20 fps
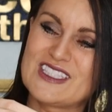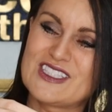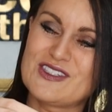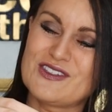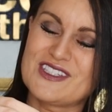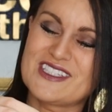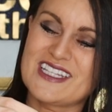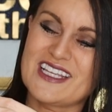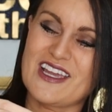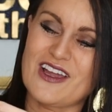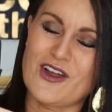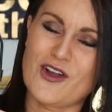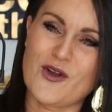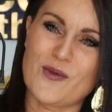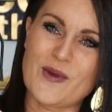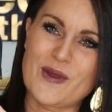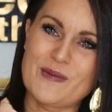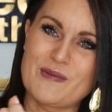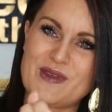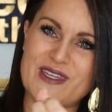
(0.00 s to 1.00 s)
As soon as I got
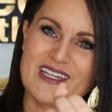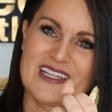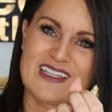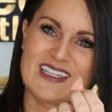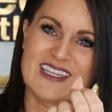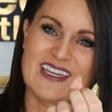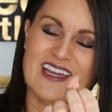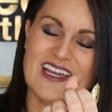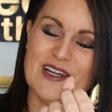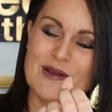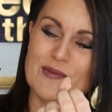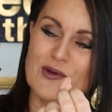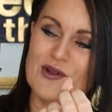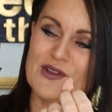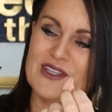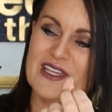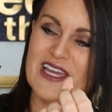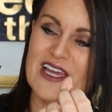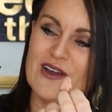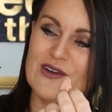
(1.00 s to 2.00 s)
home, I immediately kind of
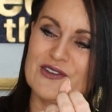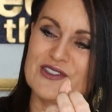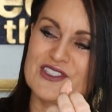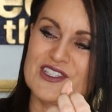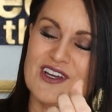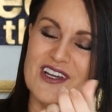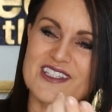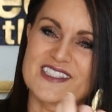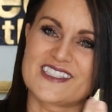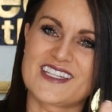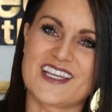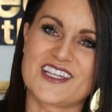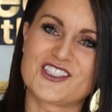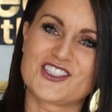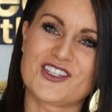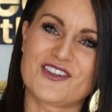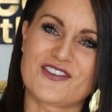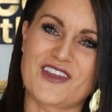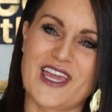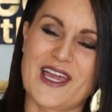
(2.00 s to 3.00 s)
pulled it out and tossed it. I
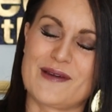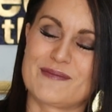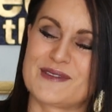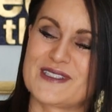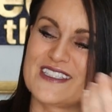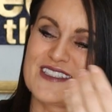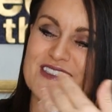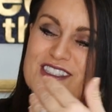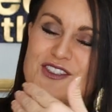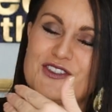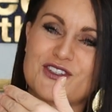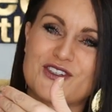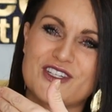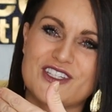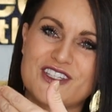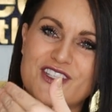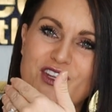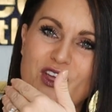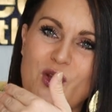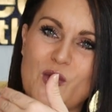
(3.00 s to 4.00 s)
should have kept it so you
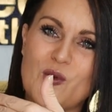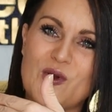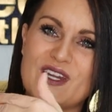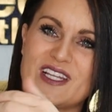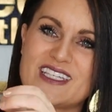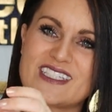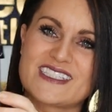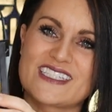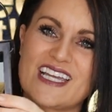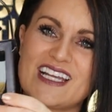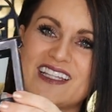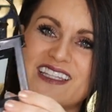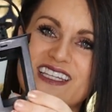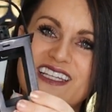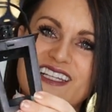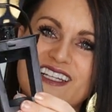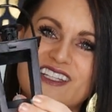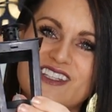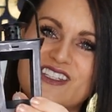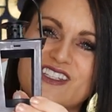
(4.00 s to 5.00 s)
could know what exactly
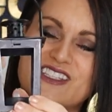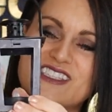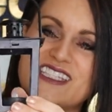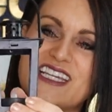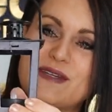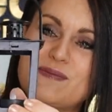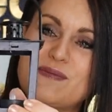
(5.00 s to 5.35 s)
it looks